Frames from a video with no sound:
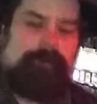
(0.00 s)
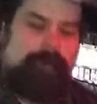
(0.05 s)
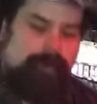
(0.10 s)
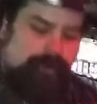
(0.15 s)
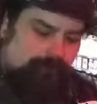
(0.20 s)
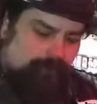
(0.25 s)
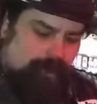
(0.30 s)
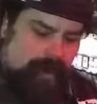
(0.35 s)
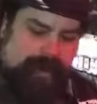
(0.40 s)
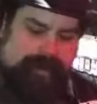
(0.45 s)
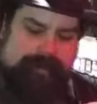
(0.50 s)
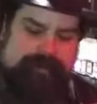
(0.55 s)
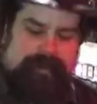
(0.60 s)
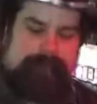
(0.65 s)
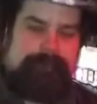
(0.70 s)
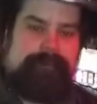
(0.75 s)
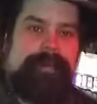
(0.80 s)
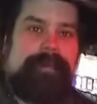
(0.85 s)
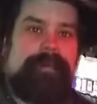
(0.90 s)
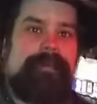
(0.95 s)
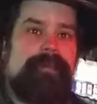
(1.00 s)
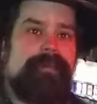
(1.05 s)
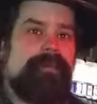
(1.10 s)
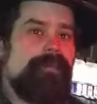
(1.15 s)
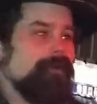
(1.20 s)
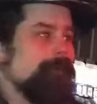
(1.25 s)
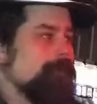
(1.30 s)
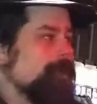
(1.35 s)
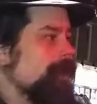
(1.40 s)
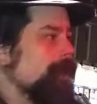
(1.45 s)
We're trying something
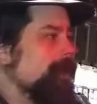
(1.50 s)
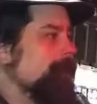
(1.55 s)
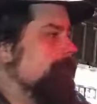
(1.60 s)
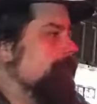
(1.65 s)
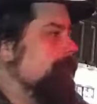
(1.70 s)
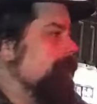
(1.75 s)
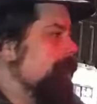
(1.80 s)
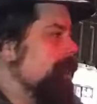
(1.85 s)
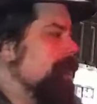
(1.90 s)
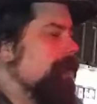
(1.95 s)
new by being